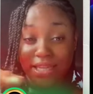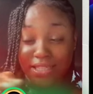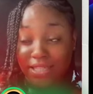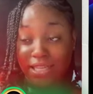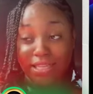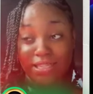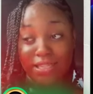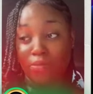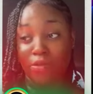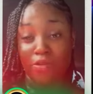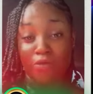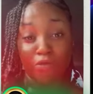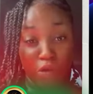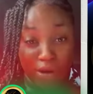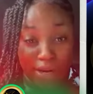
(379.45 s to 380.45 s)
people text
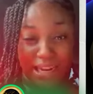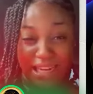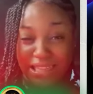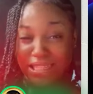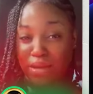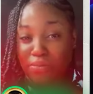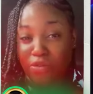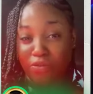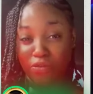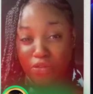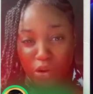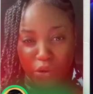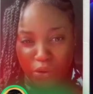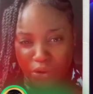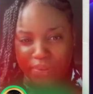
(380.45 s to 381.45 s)
text on my phone and I
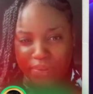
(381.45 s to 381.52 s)
tell my